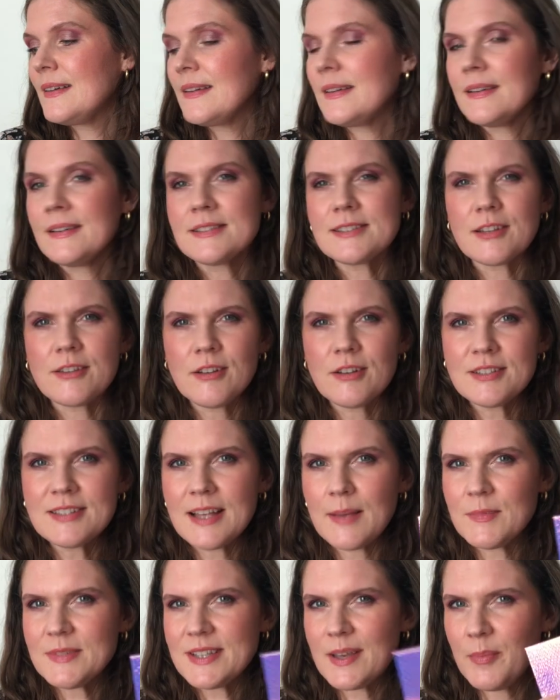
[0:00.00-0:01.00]
So those
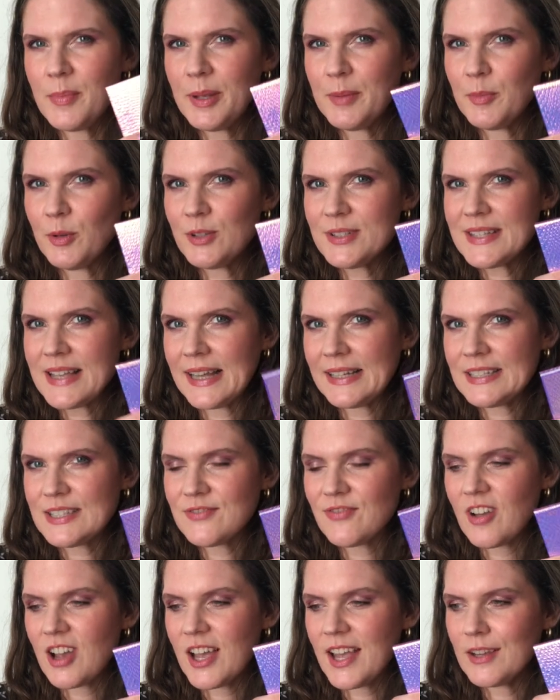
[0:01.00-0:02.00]
numbers are a bit more
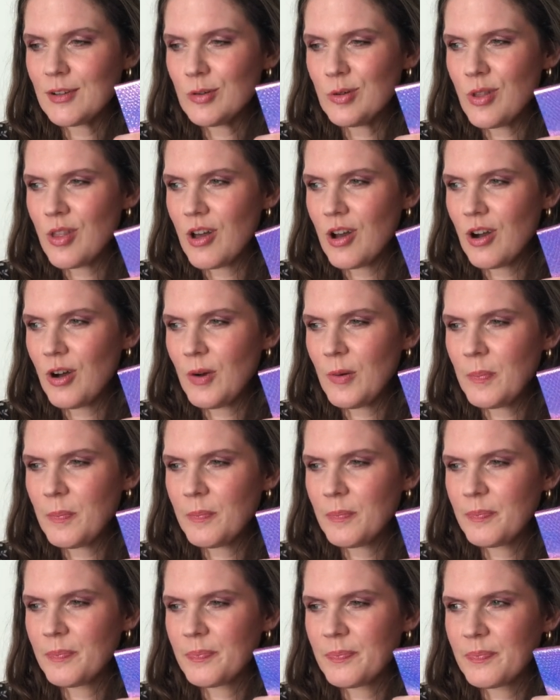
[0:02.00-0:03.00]
satisfying, although
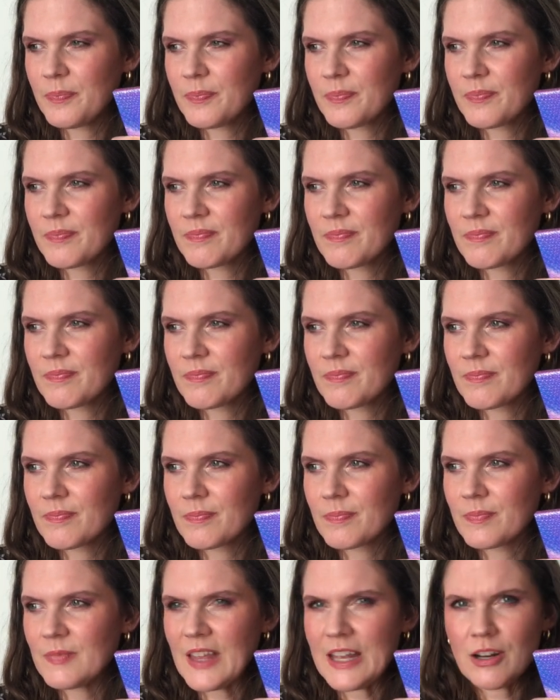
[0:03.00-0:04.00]

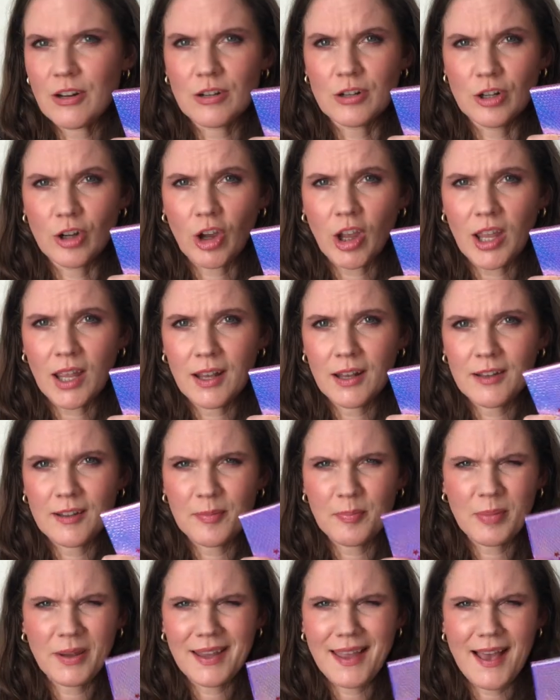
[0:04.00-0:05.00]
they don't look it.
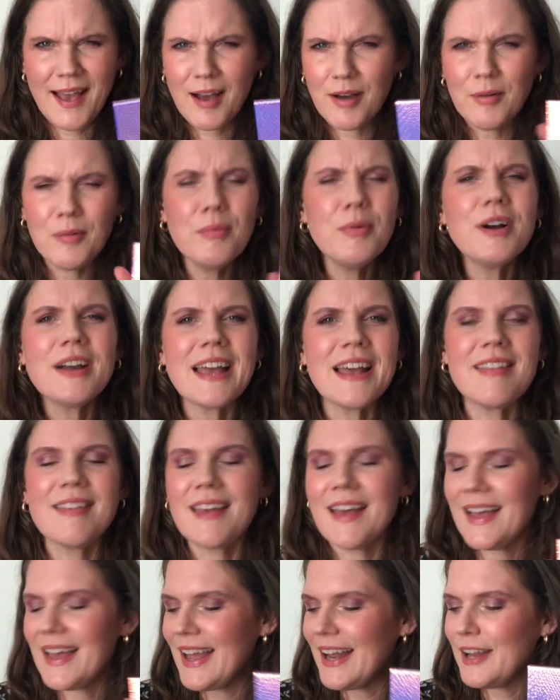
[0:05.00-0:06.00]
But yeah, we'll get
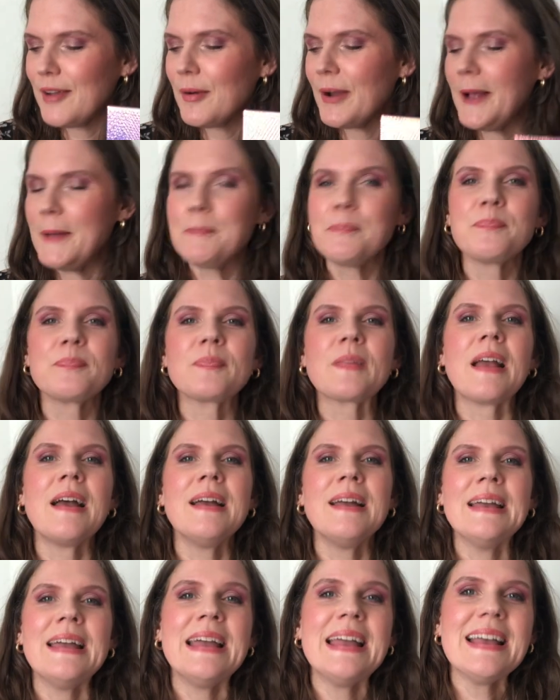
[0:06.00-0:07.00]
there. Anyway,
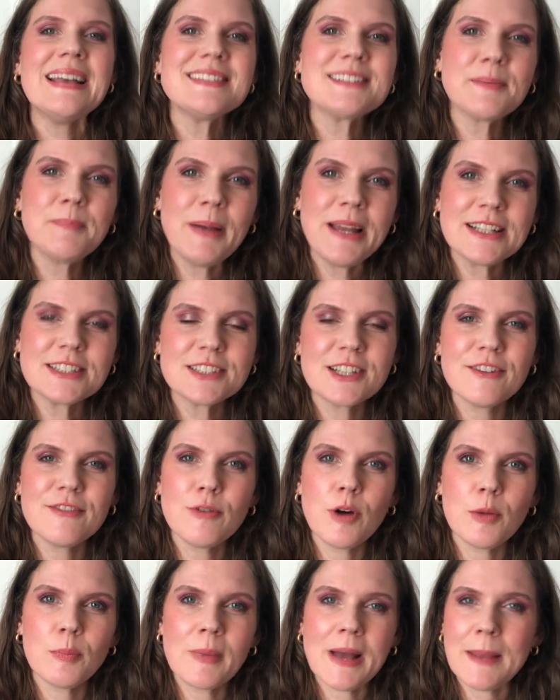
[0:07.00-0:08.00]
here's a picture of
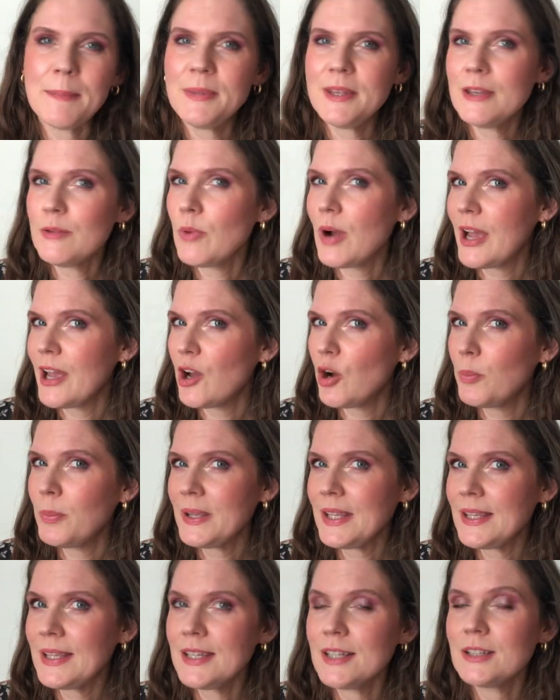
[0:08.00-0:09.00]
what my
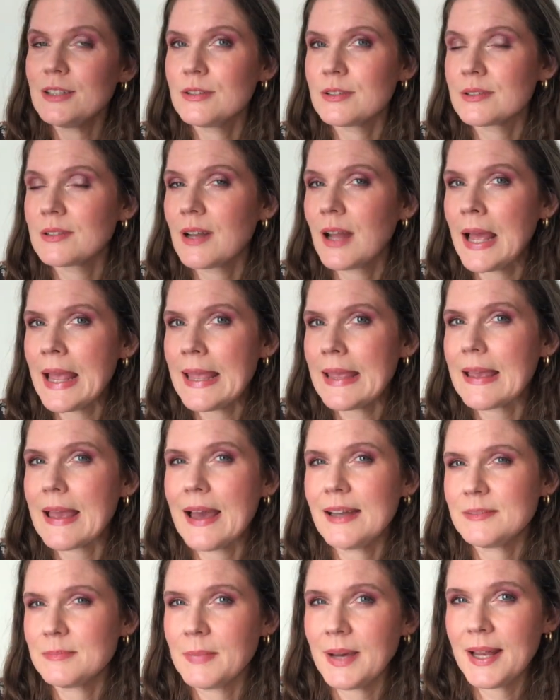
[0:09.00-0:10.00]
BYOP looked like
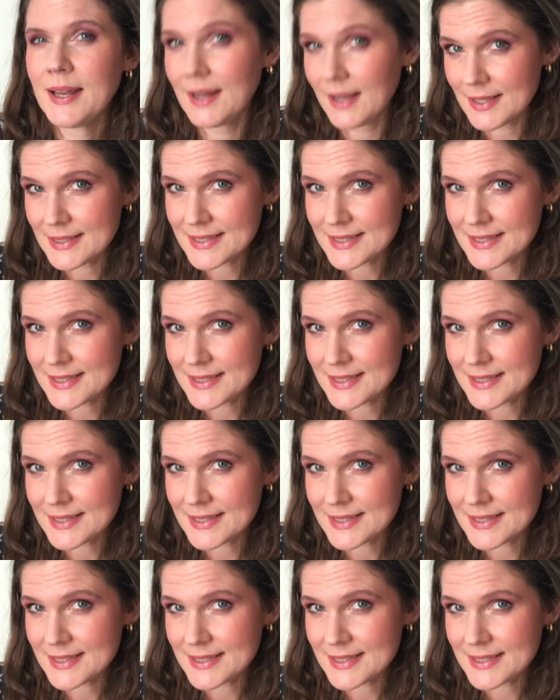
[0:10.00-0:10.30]
at my last